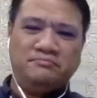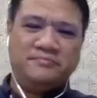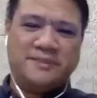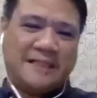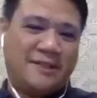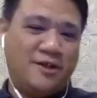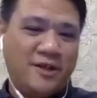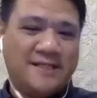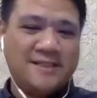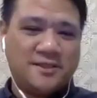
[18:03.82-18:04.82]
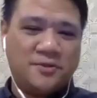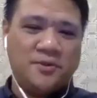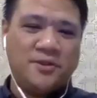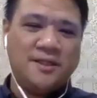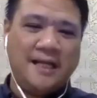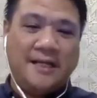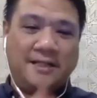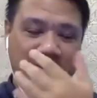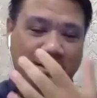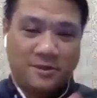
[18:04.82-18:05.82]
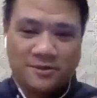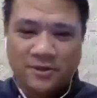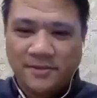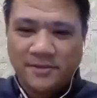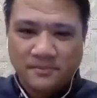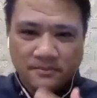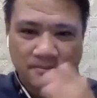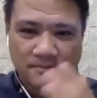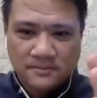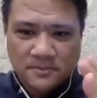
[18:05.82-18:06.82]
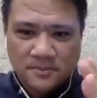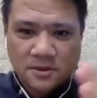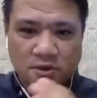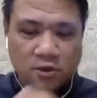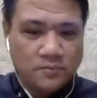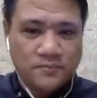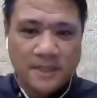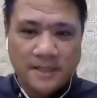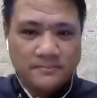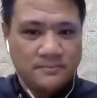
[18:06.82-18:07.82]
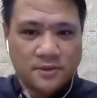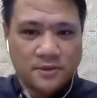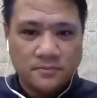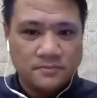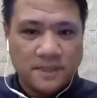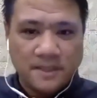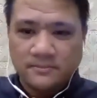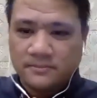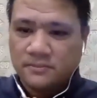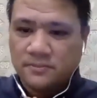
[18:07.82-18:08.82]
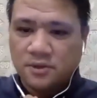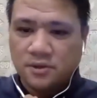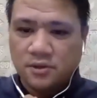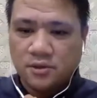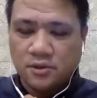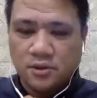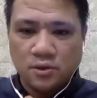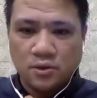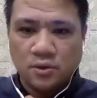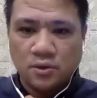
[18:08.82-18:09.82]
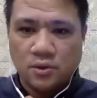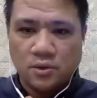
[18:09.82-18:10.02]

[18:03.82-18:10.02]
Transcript: that's technology as a tool. Sorry. So yeah. So yeah.